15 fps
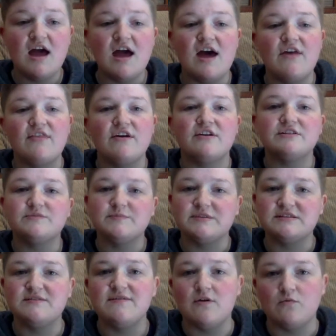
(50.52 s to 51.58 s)
and there are
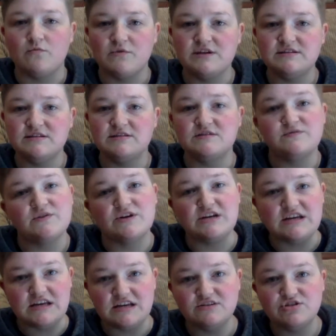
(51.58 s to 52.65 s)
specific reasons for
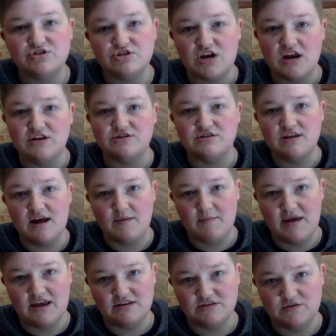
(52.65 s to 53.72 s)
each change that I
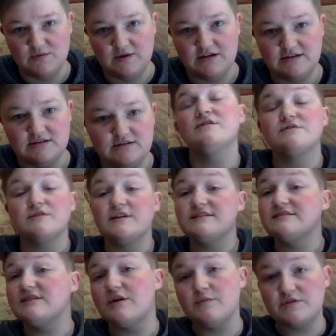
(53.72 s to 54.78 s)
made to it. So let's
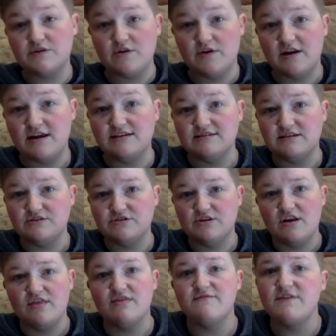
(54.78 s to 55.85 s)
start with the organization.
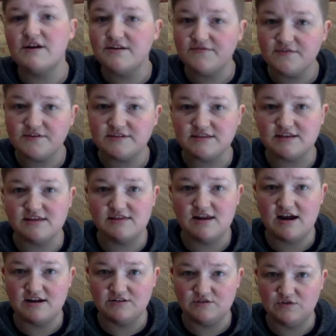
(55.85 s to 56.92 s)
The very first thing that
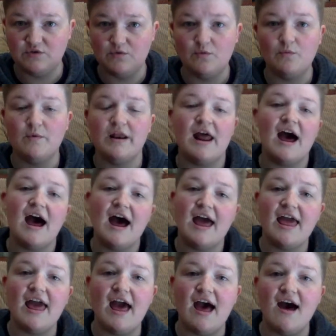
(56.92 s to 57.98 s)
I do when I
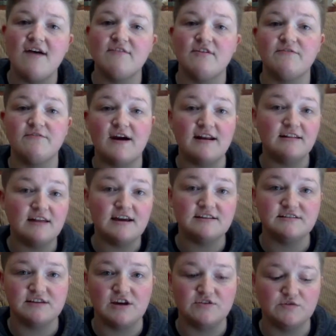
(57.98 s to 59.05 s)
have a finalized
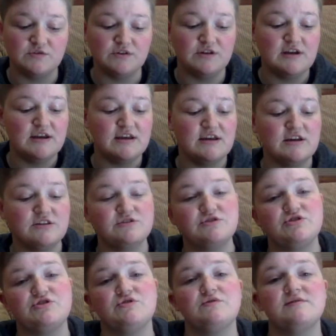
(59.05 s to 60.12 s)
schedule is
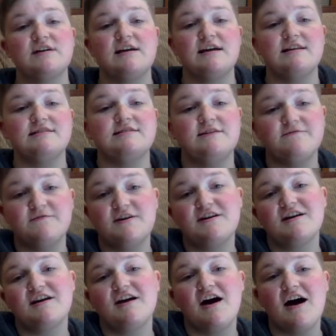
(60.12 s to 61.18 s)
choose a
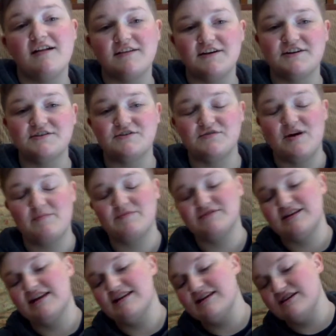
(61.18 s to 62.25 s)
different color to
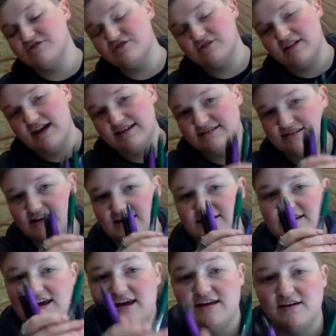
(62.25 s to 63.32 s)
represent each class that I
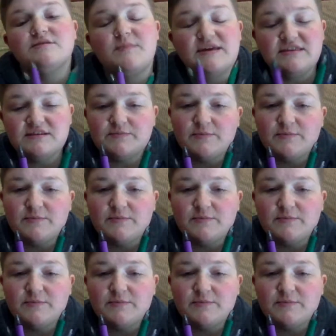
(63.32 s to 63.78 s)
take. To make this